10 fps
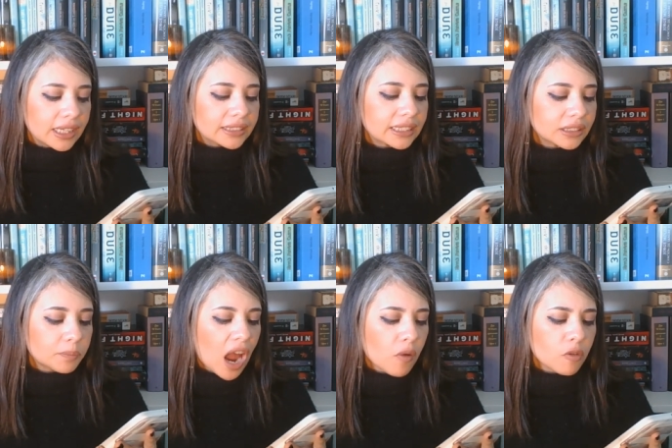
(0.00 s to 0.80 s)
that the
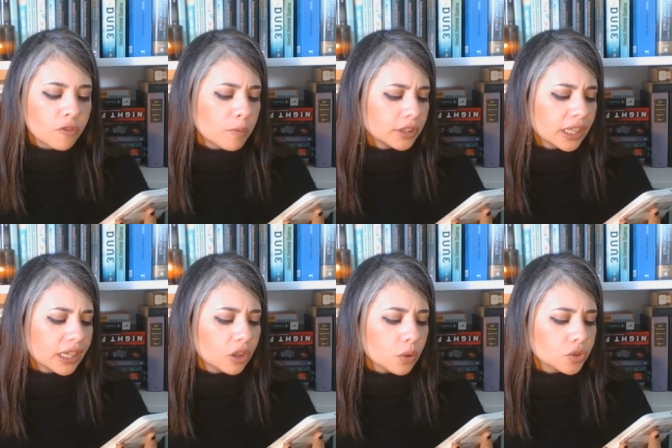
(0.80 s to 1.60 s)
powerful
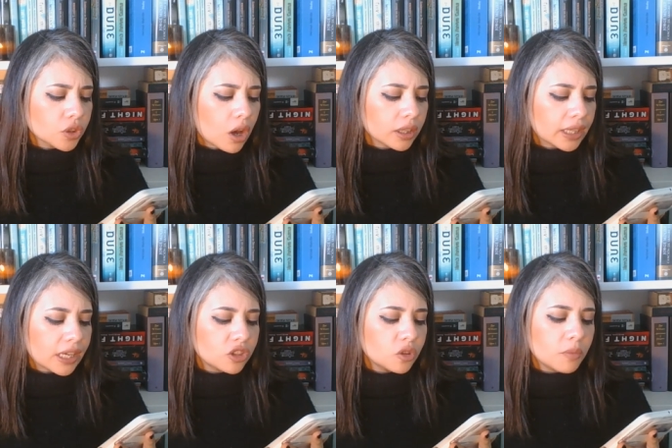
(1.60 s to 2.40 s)
play goes on
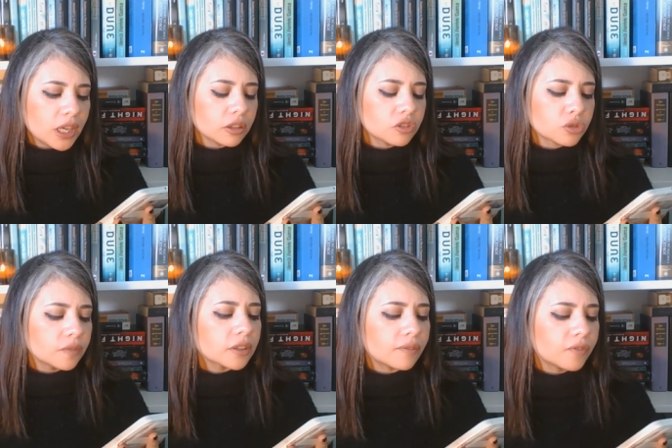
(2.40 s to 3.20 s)
and you may
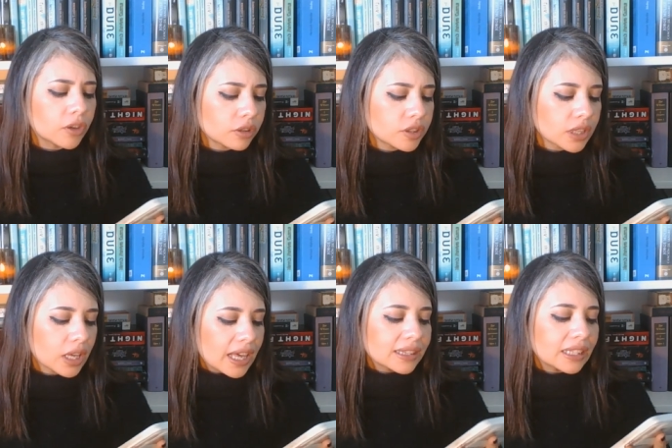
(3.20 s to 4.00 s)
contribute a verse.
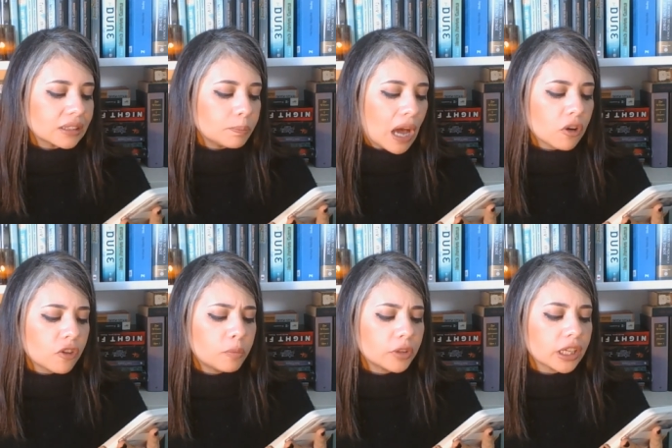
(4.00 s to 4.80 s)
That the
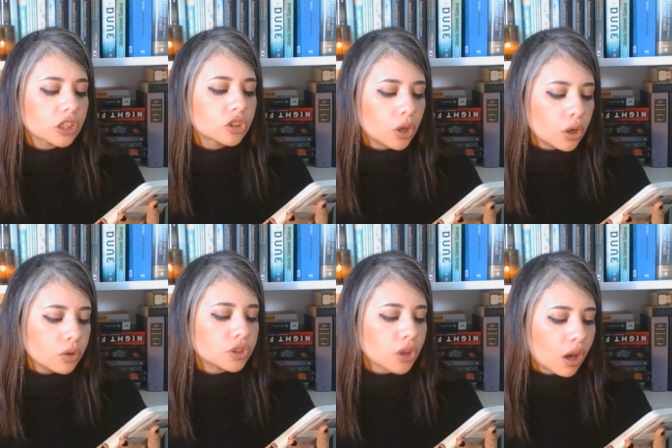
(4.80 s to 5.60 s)
powerful play
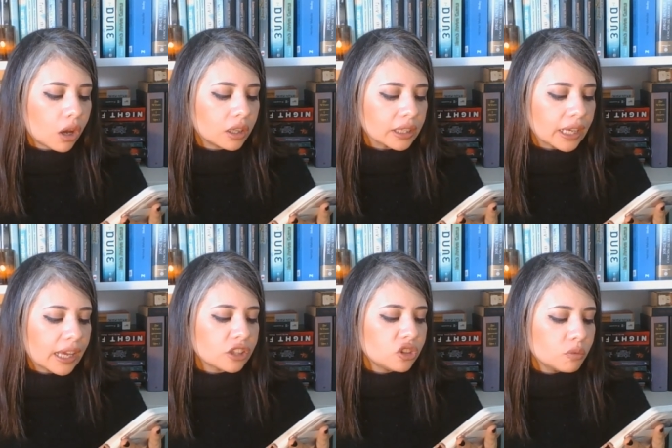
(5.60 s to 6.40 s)
goes on
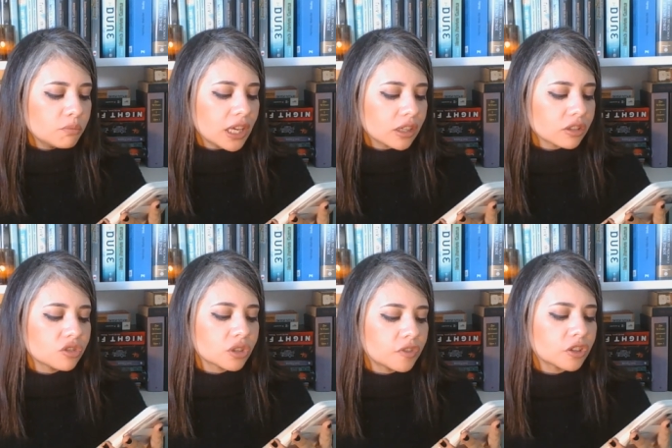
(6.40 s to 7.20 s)
and you may
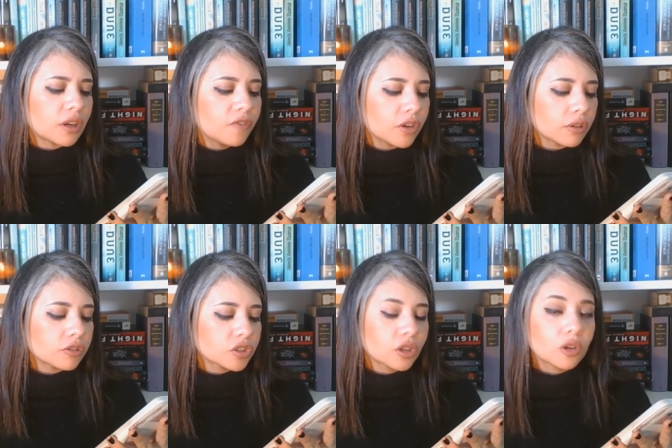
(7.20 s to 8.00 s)
contribute a
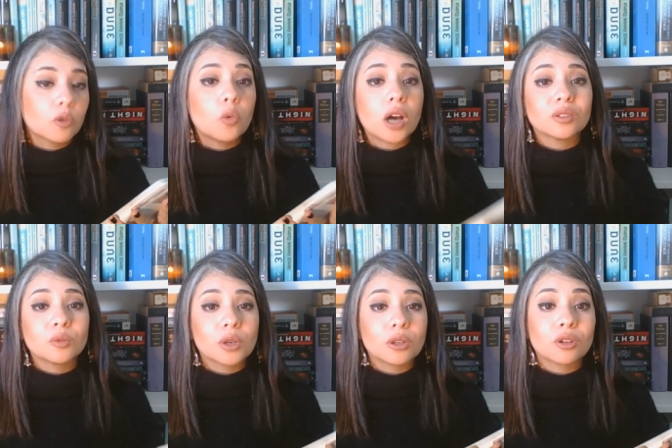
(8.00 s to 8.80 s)
verse. What
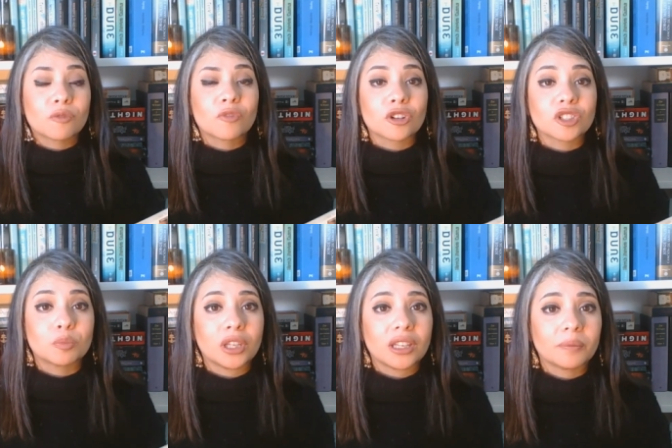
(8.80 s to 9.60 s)
will your verse
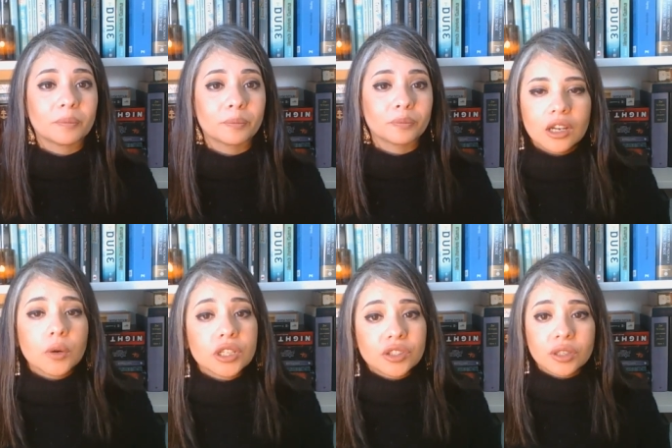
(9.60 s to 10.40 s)
be?
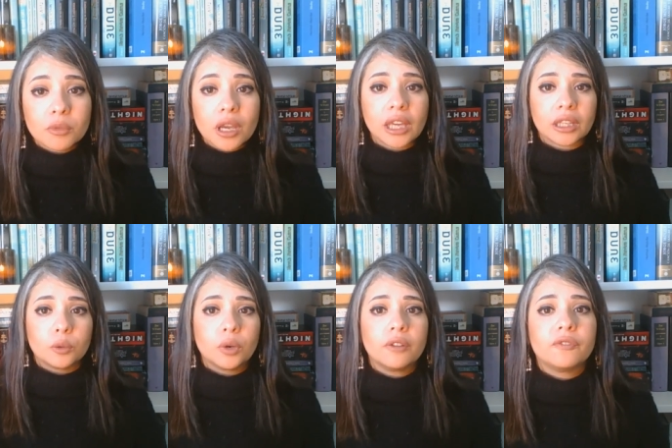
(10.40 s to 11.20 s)
Question number 8.
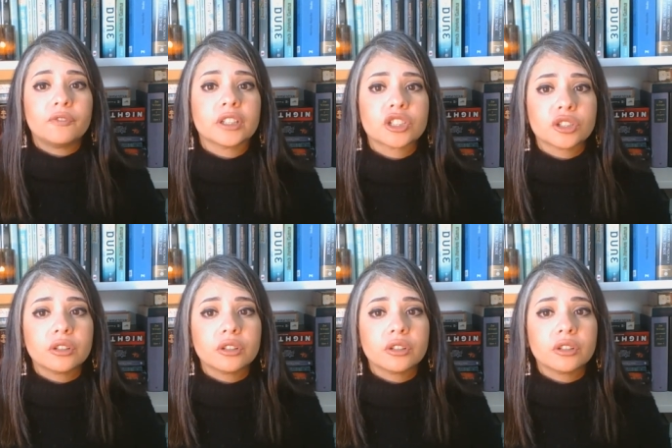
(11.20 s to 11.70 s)
What fictional